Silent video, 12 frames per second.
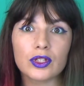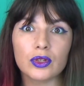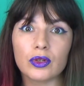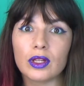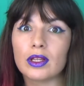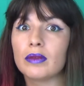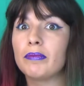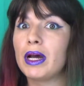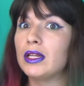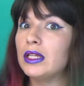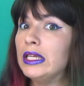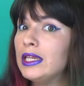So you can
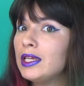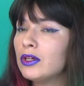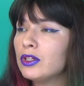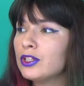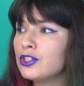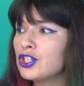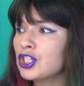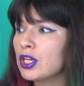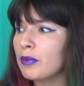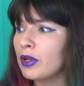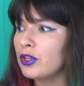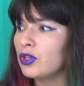combine a neon and a
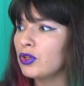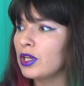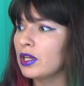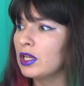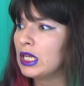shimmer, you can